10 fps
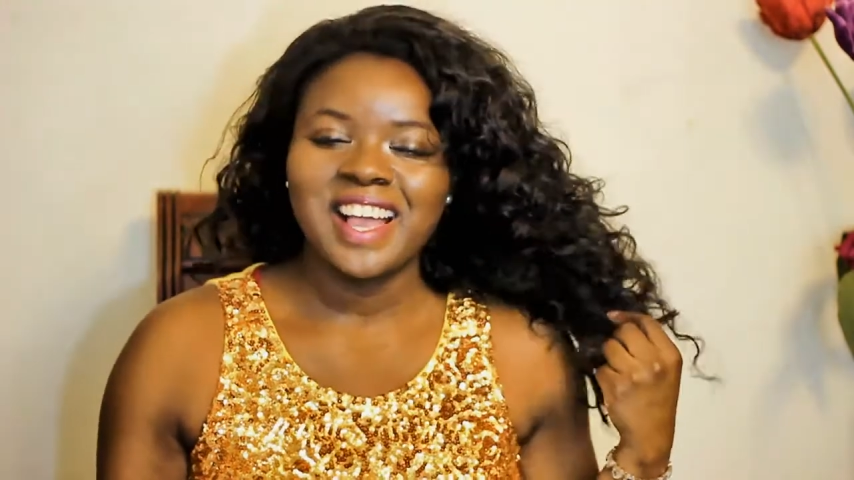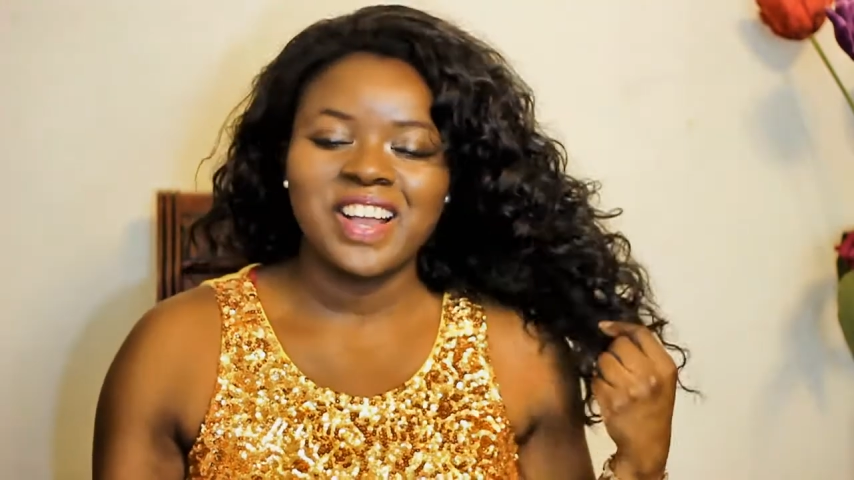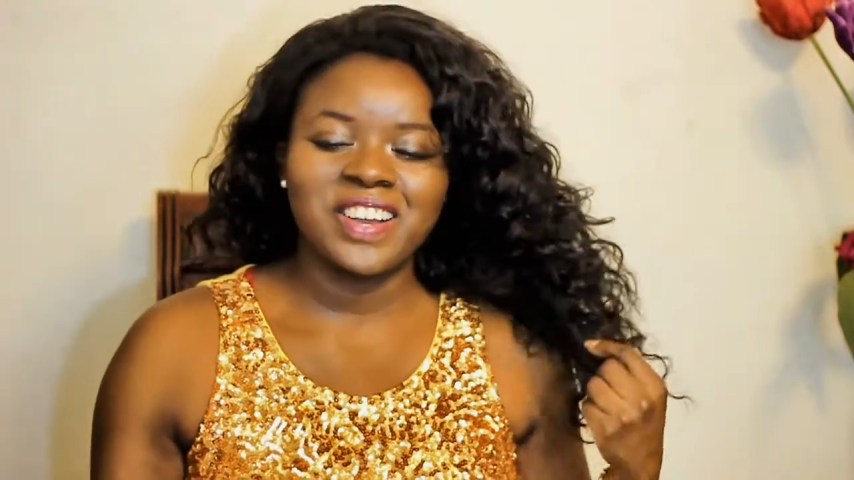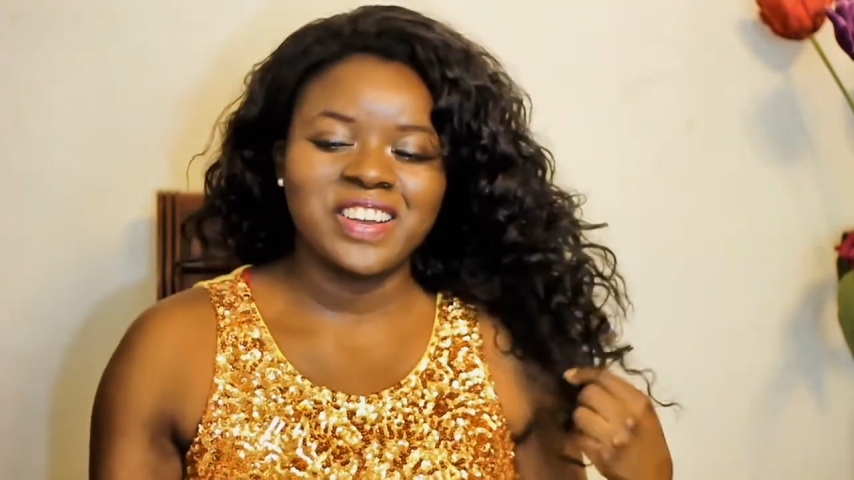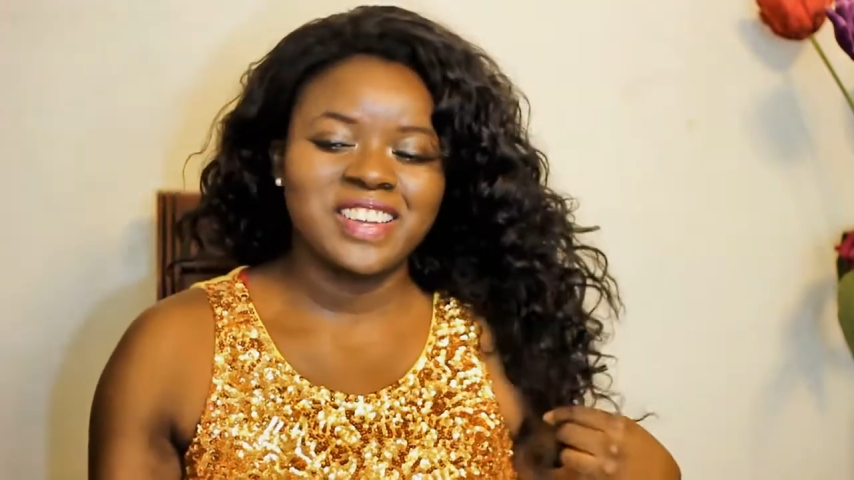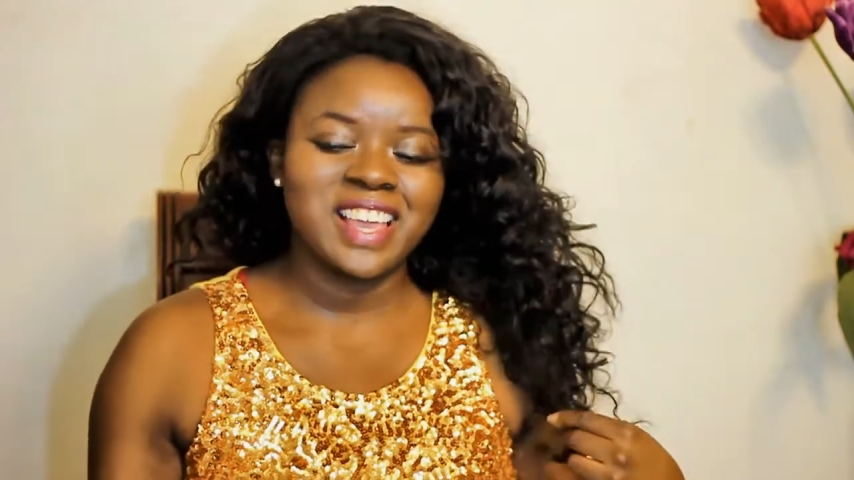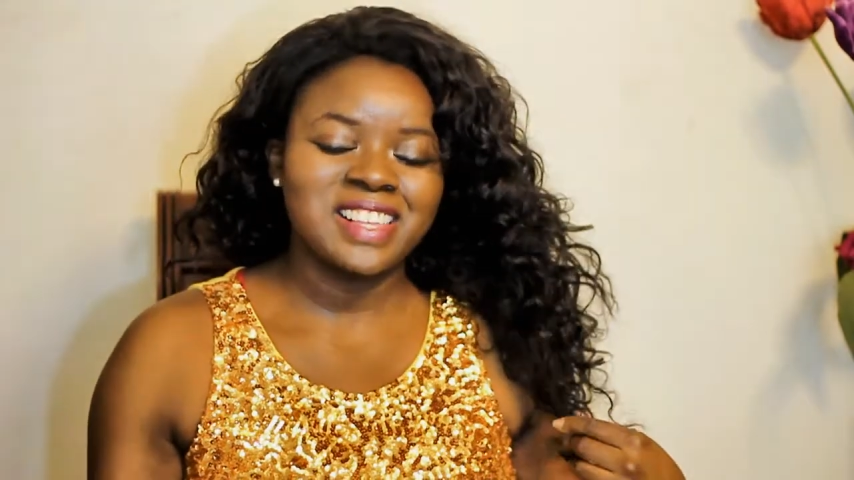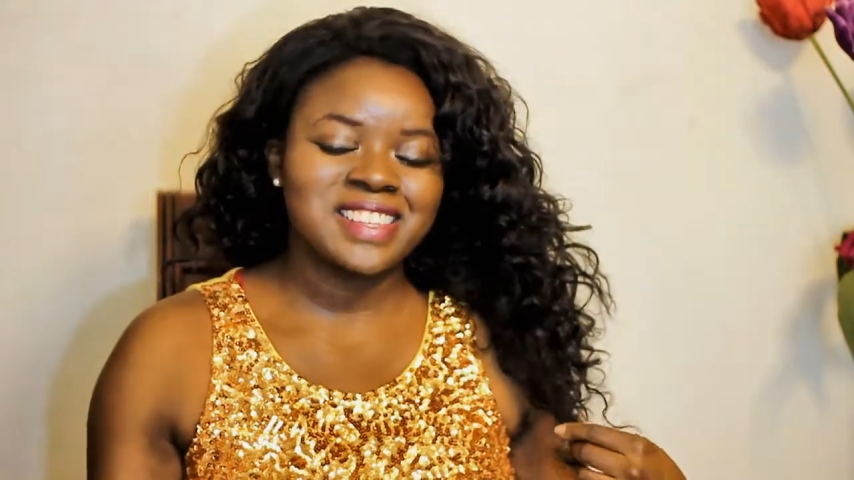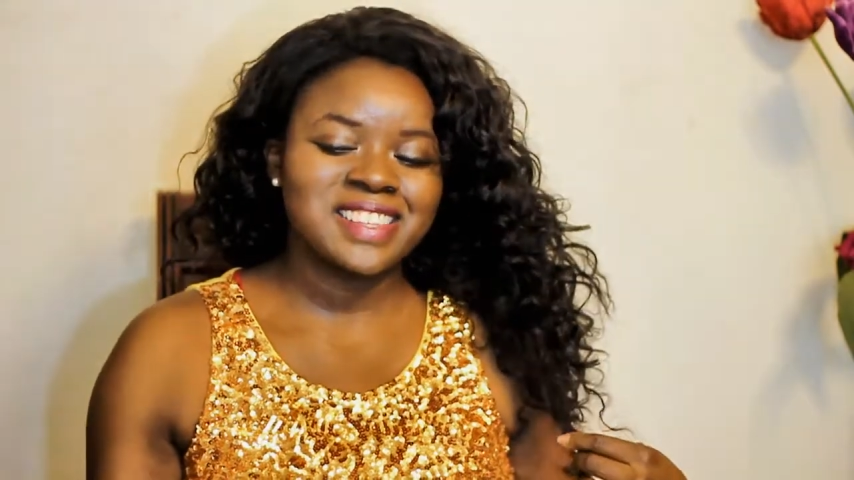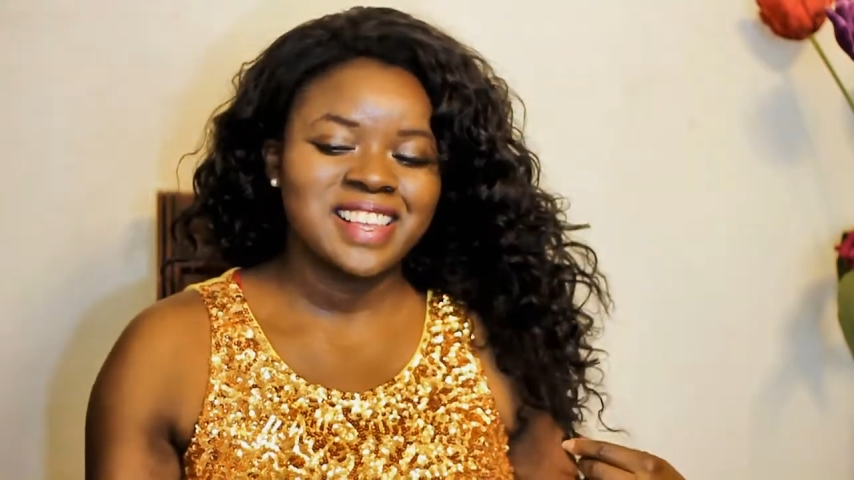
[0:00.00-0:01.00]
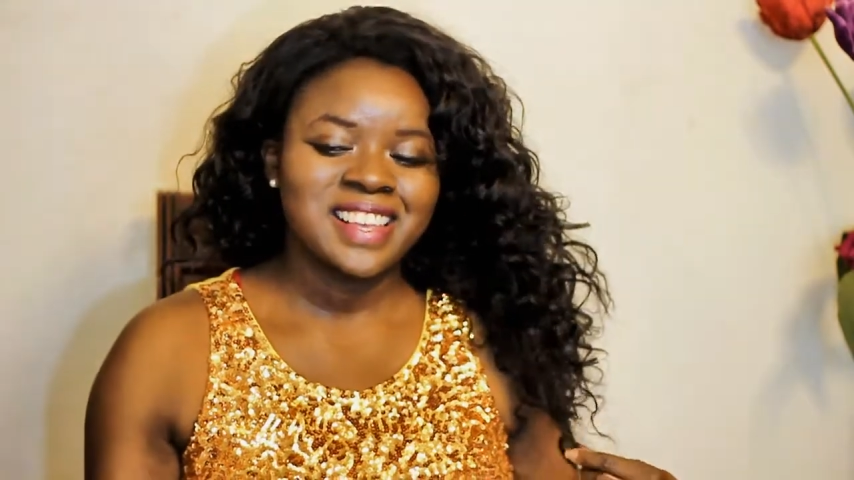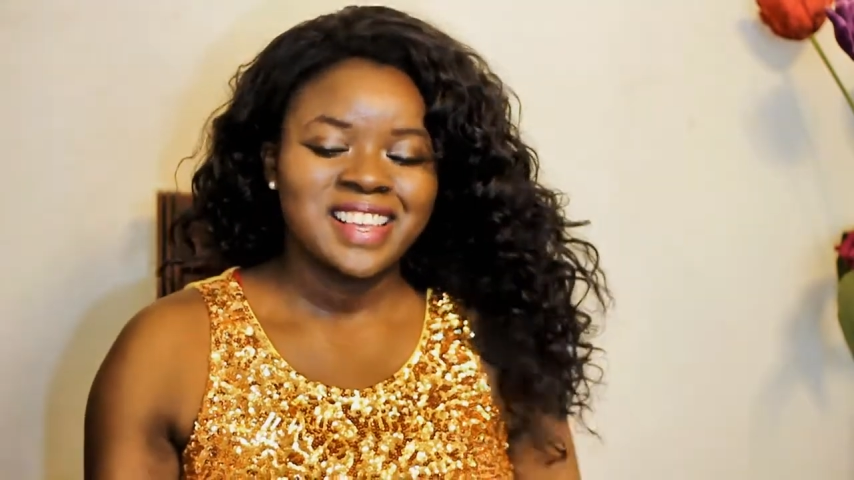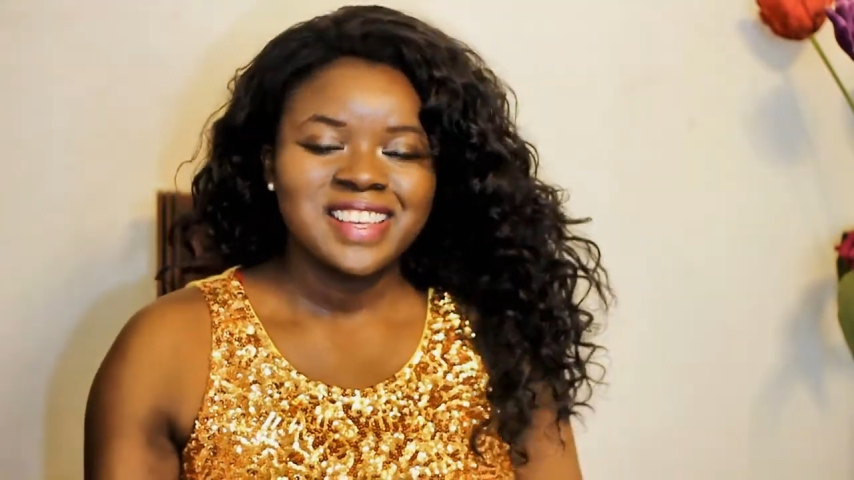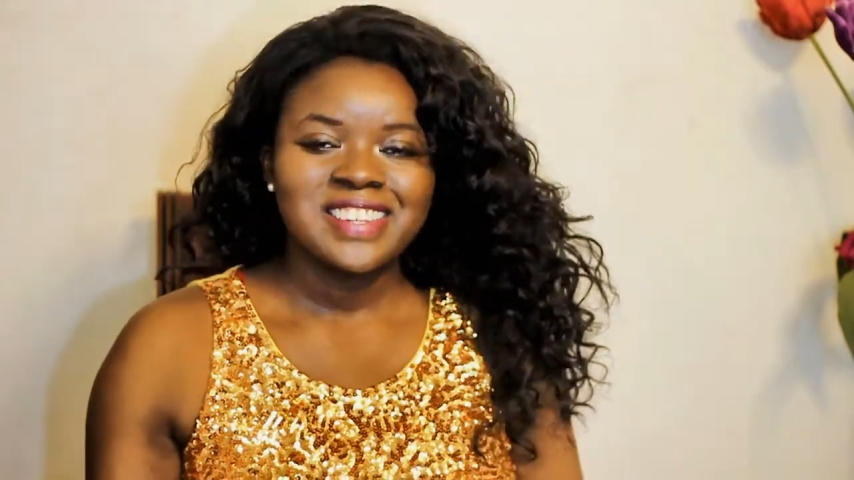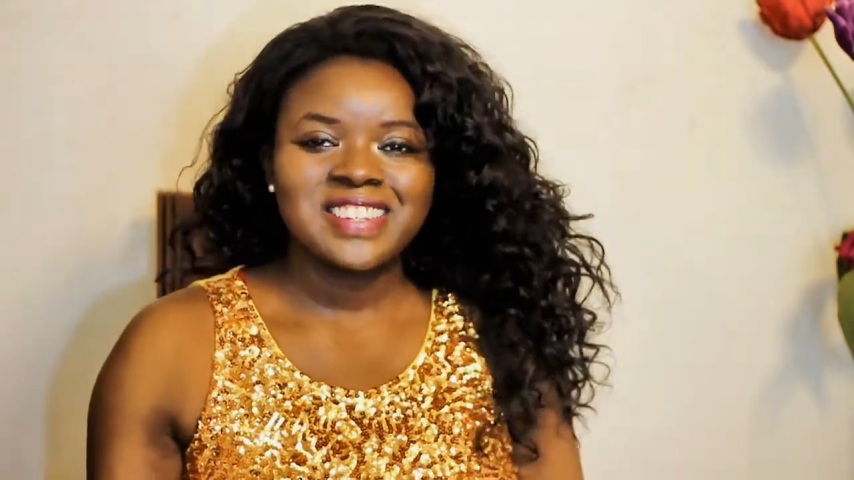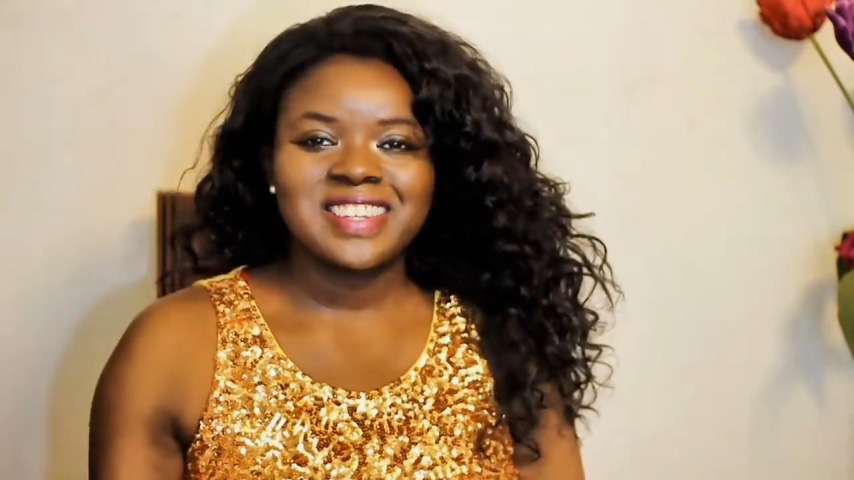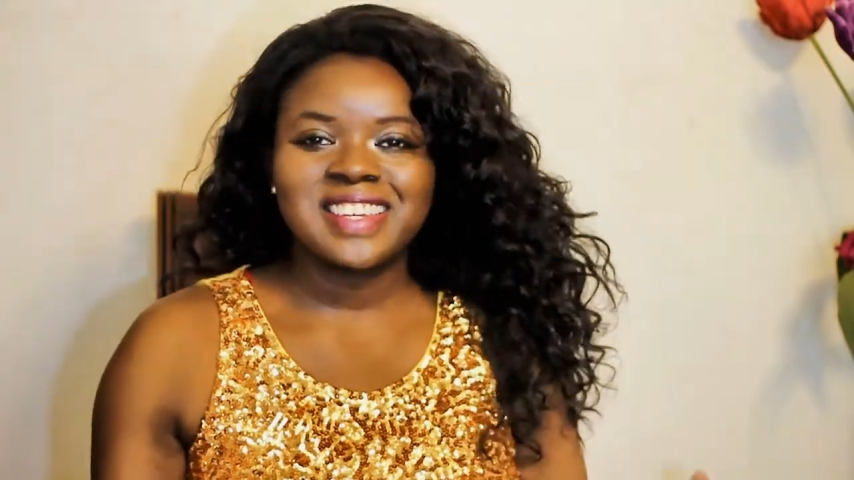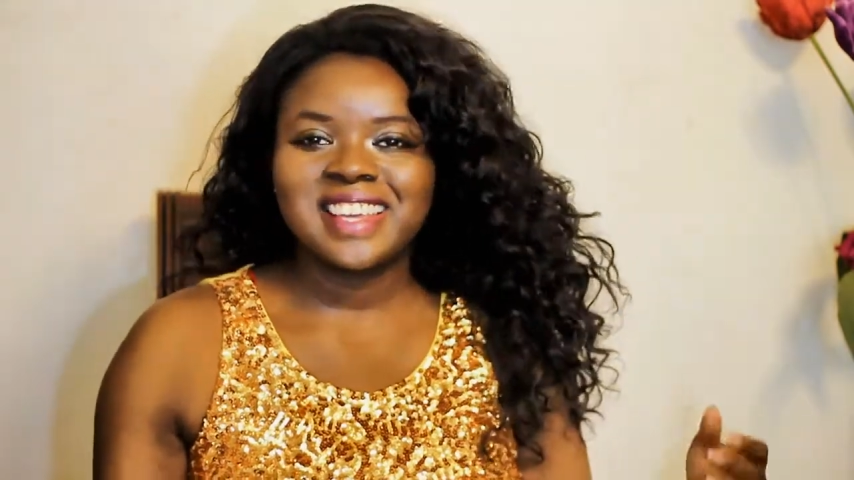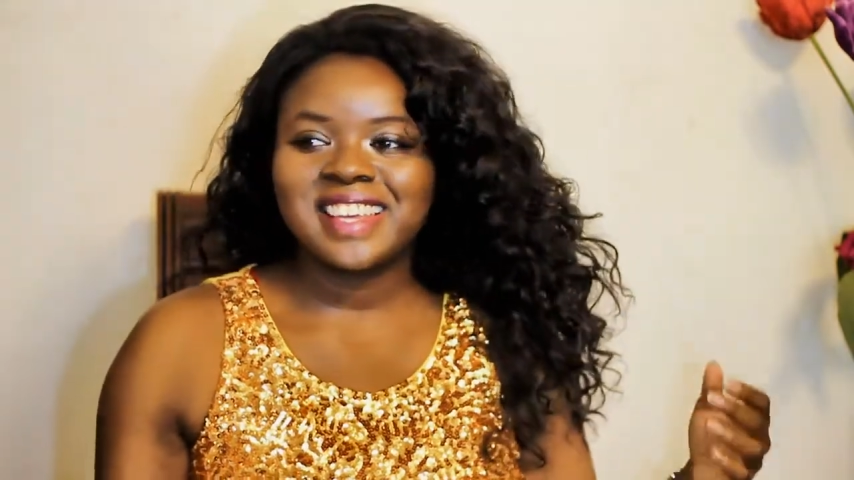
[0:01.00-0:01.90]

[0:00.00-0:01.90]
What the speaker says: Her, yes. She